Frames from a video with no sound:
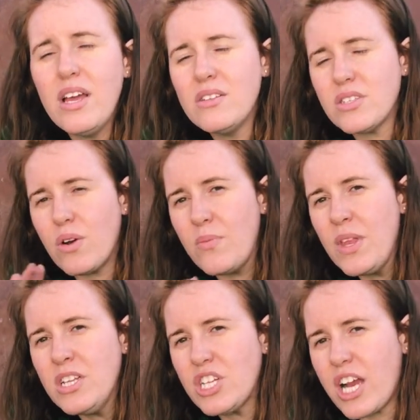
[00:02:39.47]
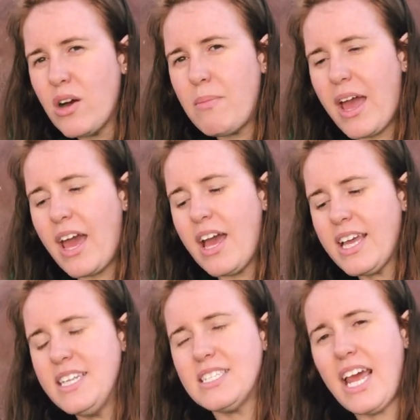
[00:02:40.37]
So check out my
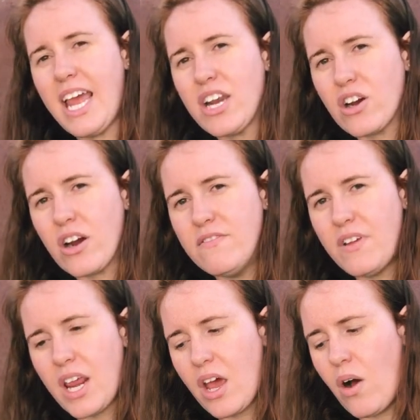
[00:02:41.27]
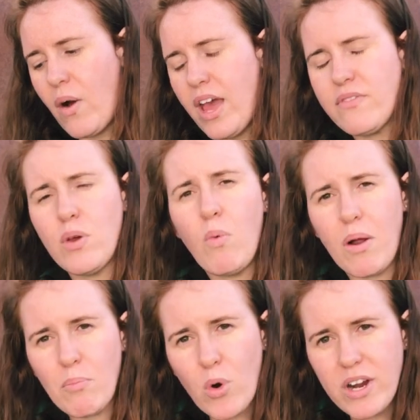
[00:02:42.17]
container video if you
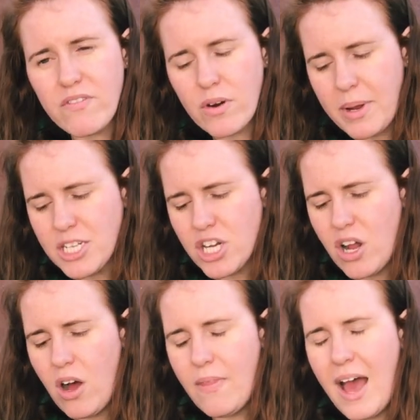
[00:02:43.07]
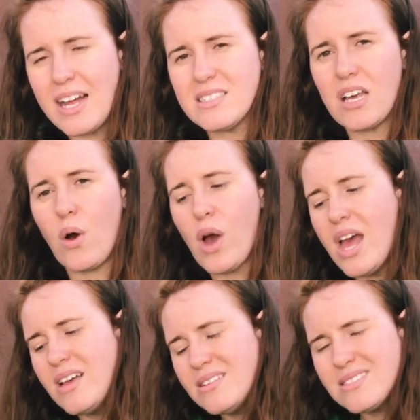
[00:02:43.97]
want more information on that. So
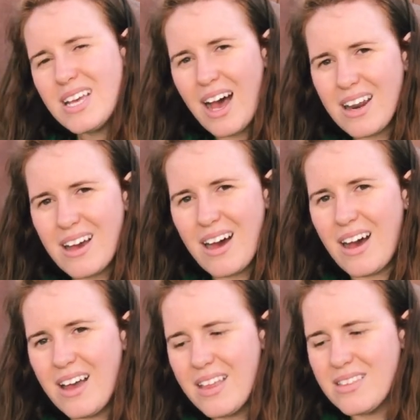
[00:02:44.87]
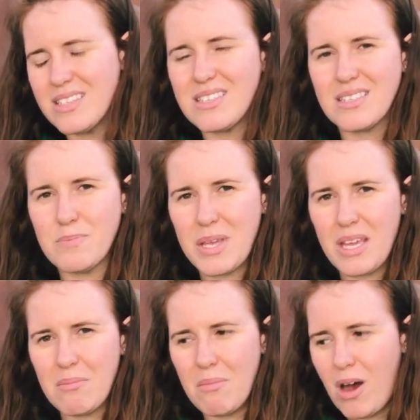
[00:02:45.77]
ta-da, this is
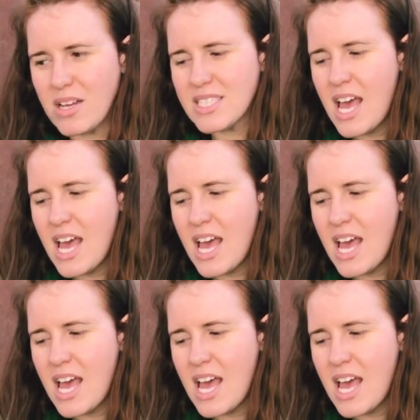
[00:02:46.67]
peat moss.